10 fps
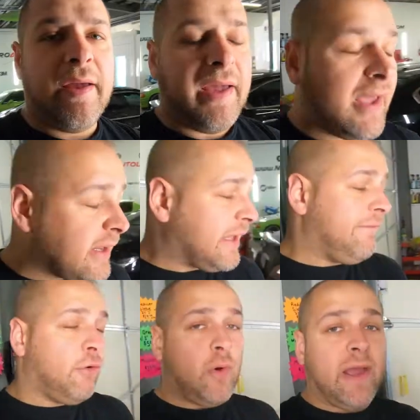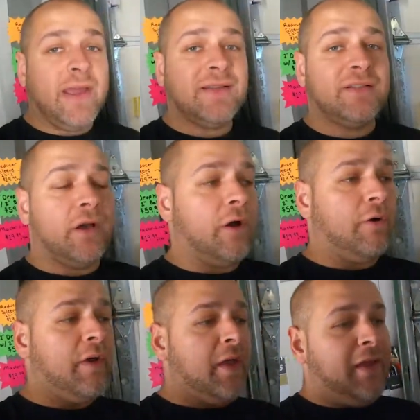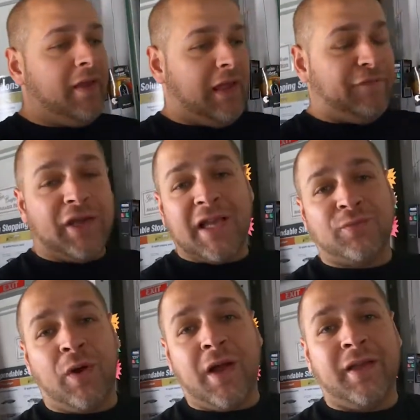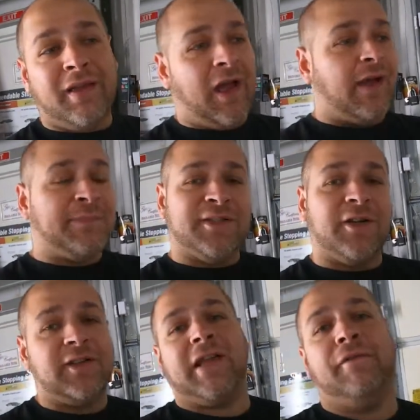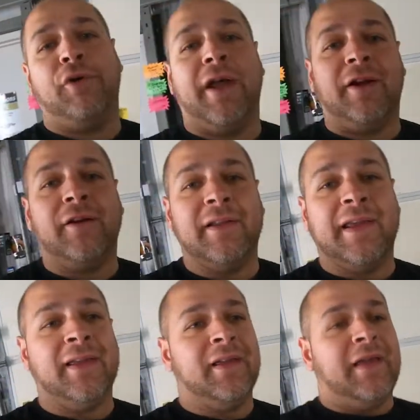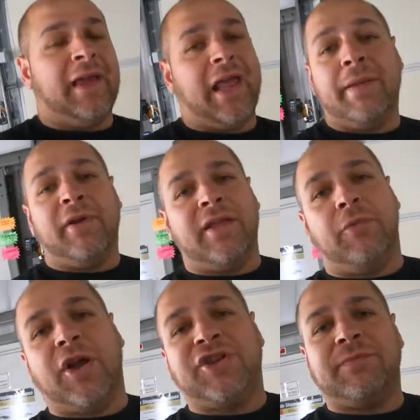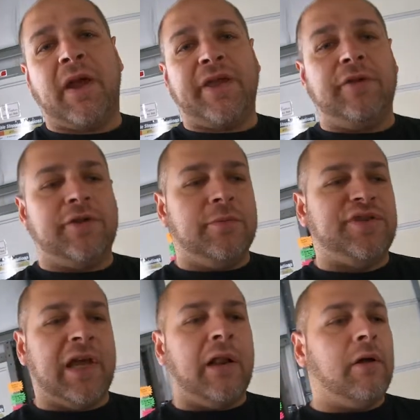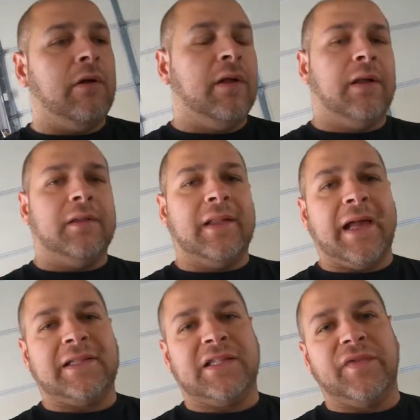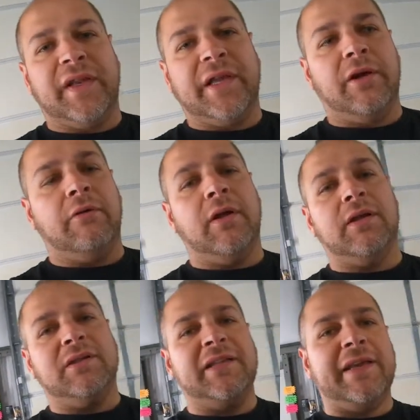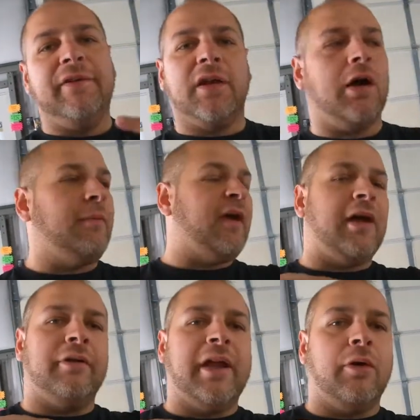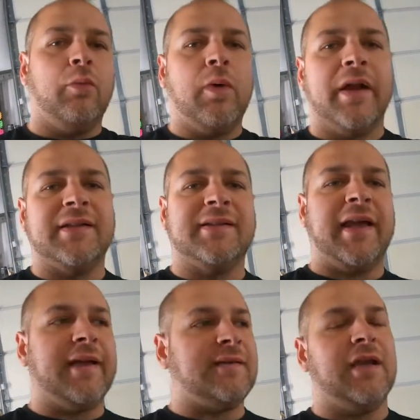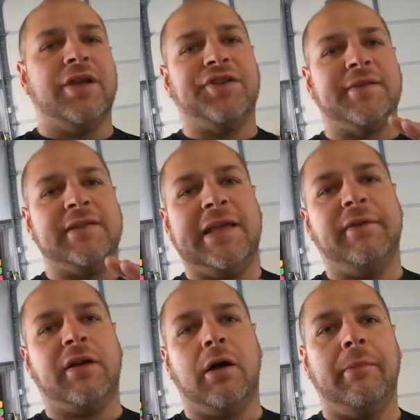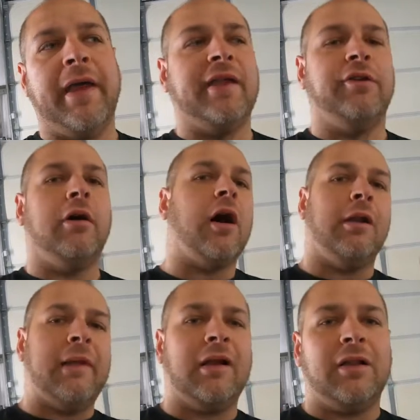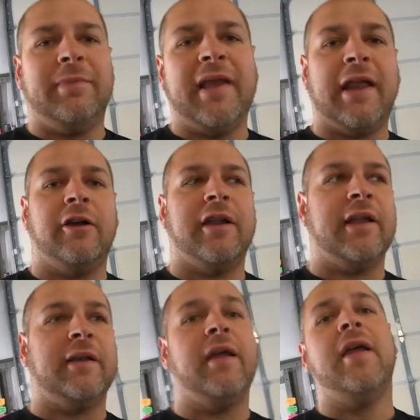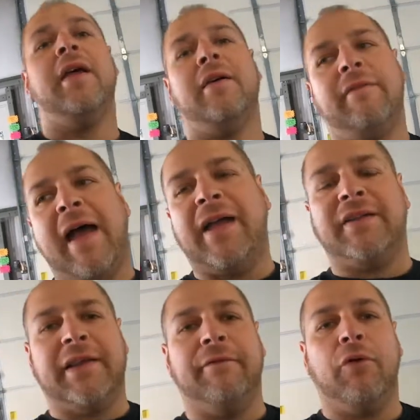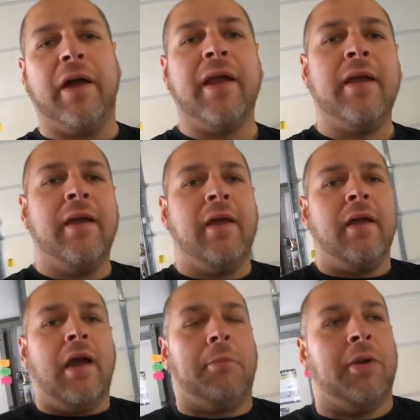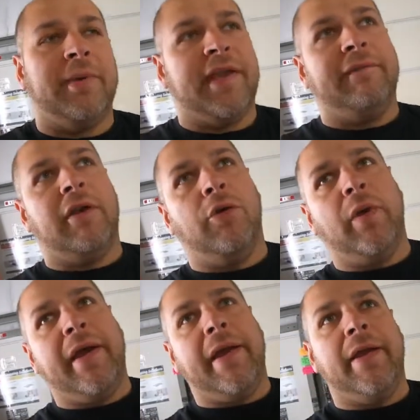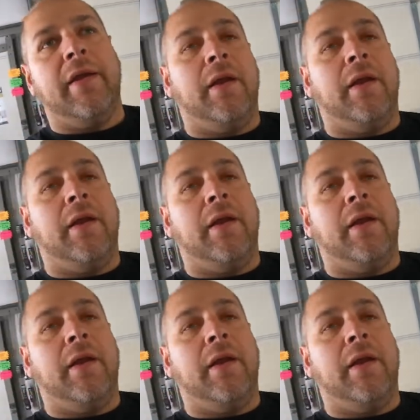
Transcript: in a giveaway. So if you guys want, I'm gonna start the giveaway early. Anybody that watches my YouTube channel, like this video, leave a comment. I don't care what it says, just leave a comment and you'll automatically be entered in that giveaway. I'm gonna be giving away